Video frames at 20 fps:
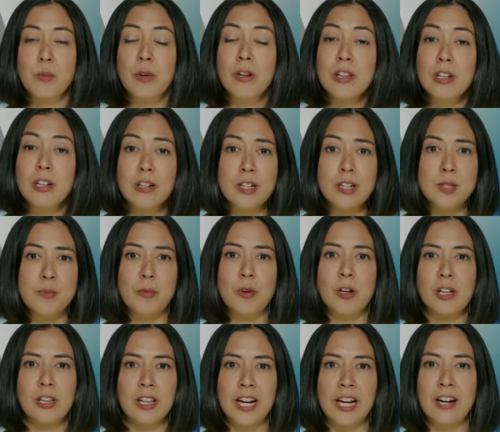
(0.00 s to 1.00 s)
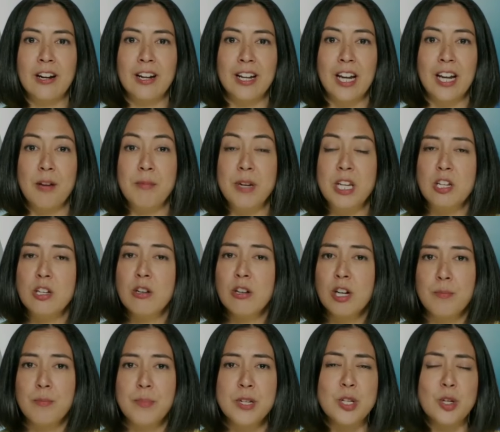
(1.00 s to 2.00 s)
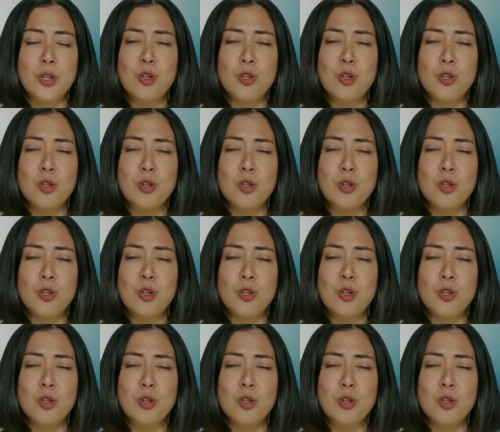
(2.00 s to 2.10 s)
where there is more clarity. I mean, Europe is a